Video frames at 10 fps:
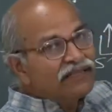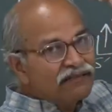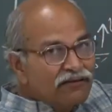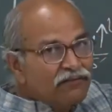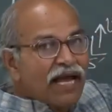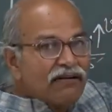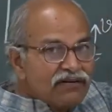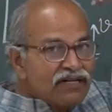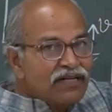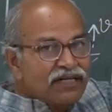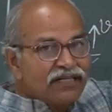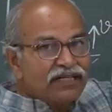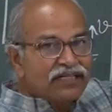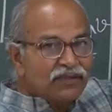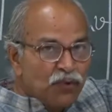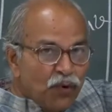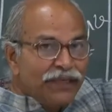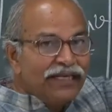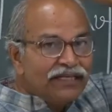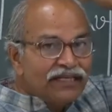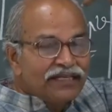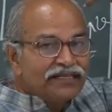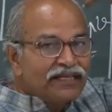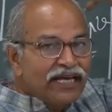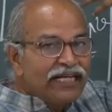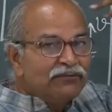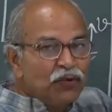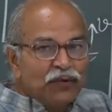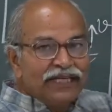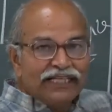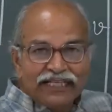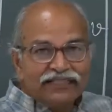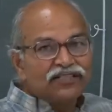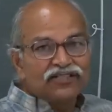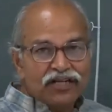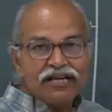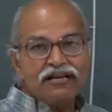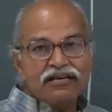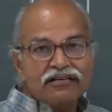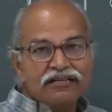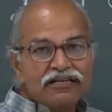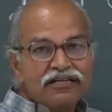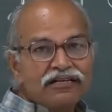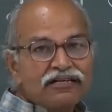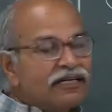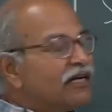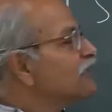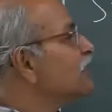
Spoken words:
in the backward direction, it is moving, and moving lengths shrink, and